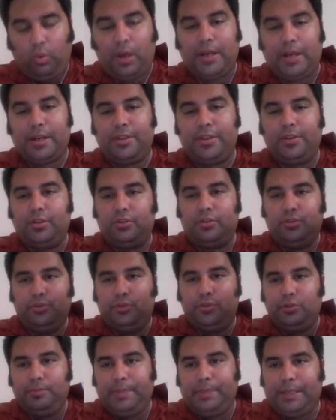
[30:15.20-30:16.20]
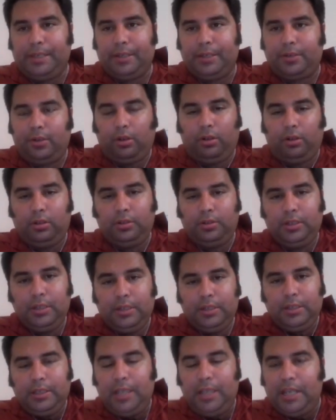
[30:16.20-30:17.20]
Why are the Uhuru being called
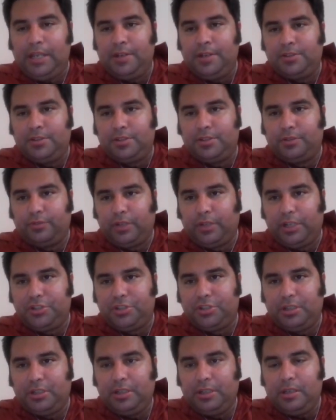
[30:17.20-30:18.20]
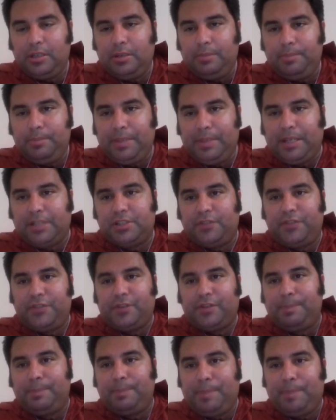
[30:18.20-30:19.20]
agents of Russia? Because of
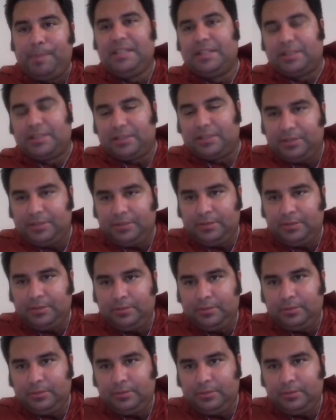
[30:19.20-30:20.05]
their opinions.